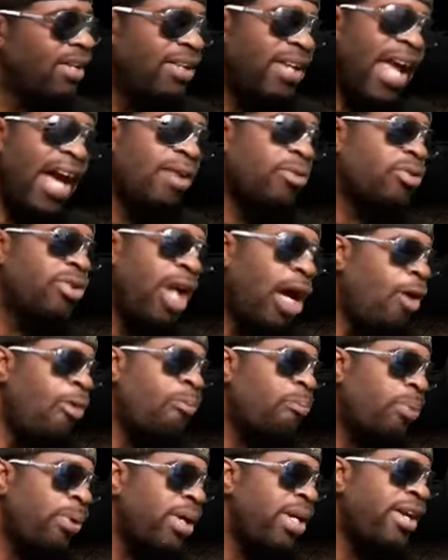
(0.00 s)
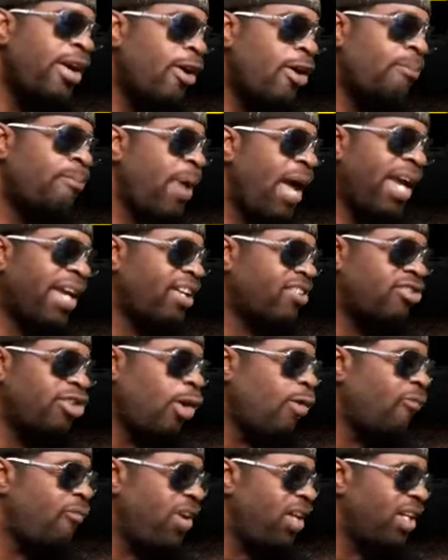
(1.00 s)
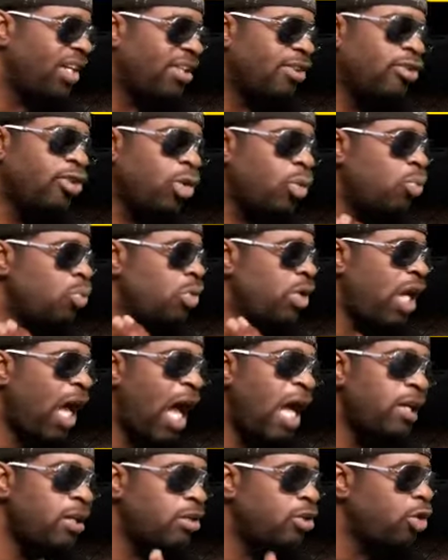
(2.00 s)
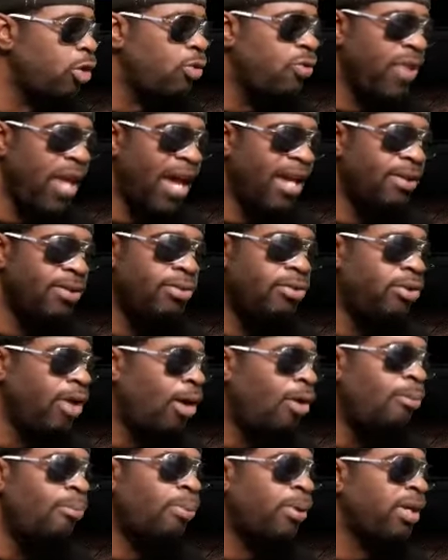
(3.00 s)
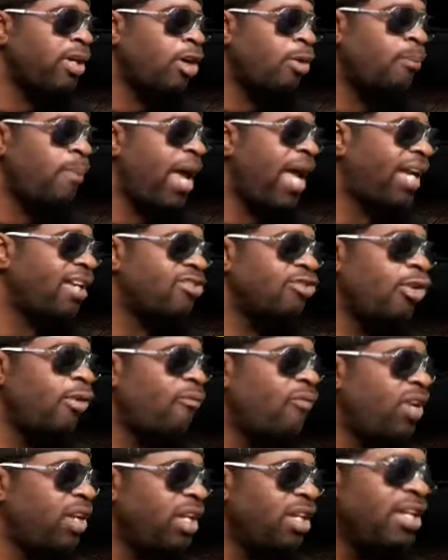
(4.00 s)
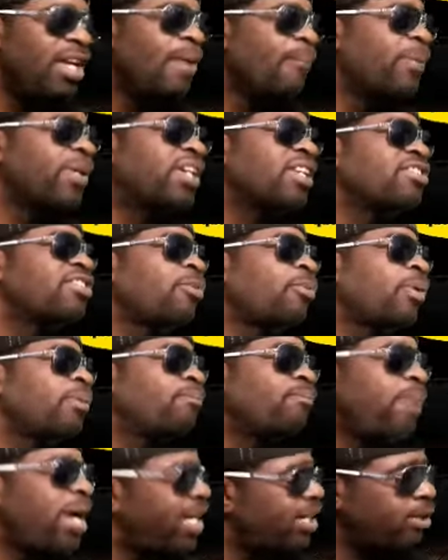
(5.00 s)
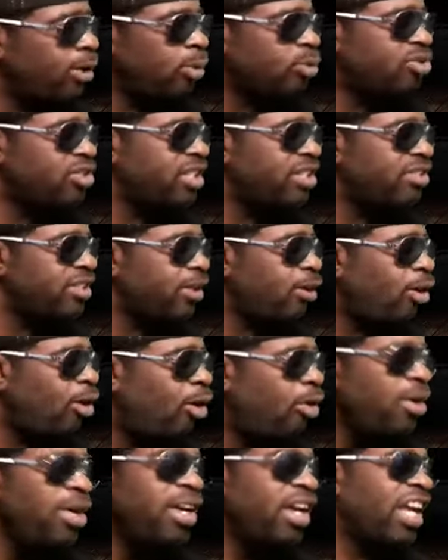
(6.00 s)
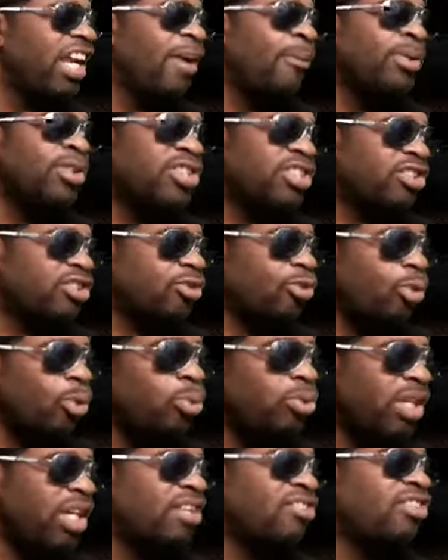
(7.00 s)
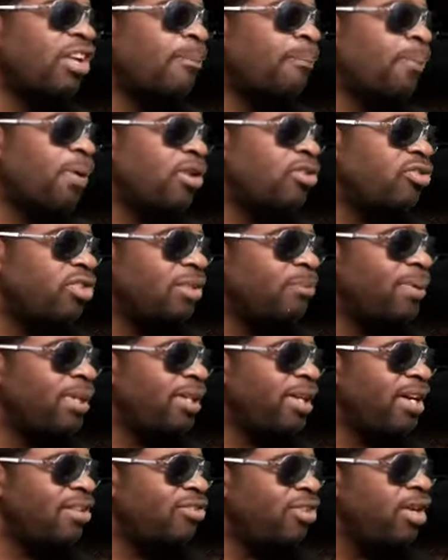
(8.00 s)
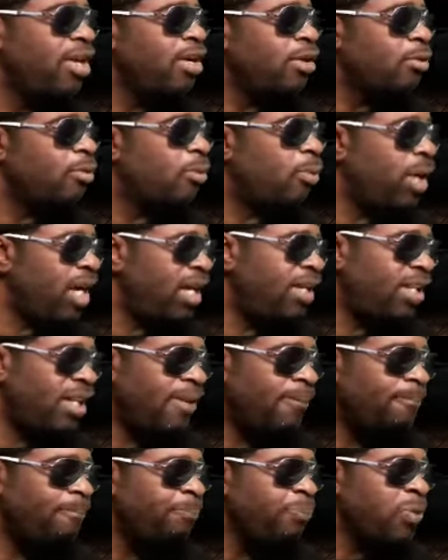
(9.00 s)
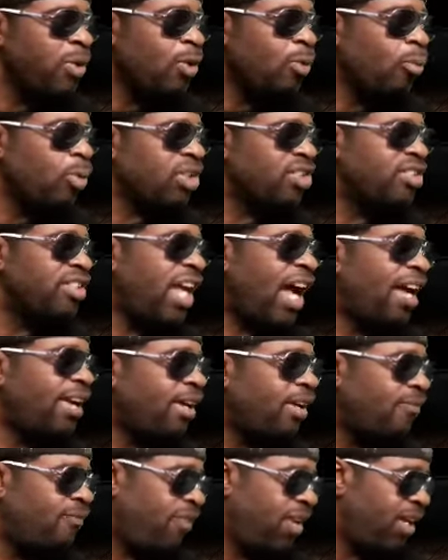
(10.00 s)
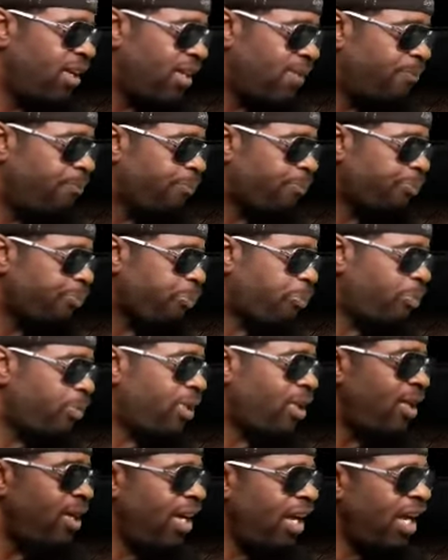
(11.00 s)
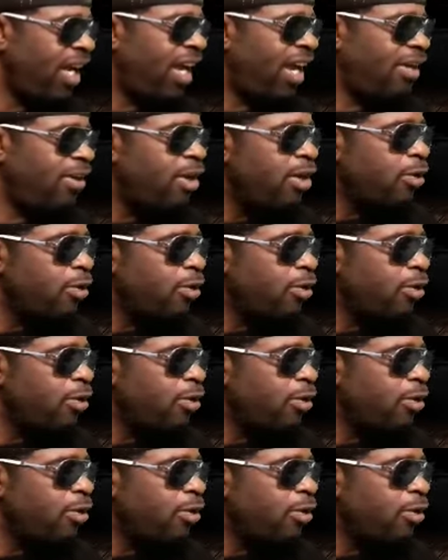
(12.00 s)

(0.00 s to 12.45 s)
Now, don't bring her back as no villain. Do not do that. Don't bring her back as no villain, because it would make no sense at all, and it would just screw things up personally, because Randy was not a villain. And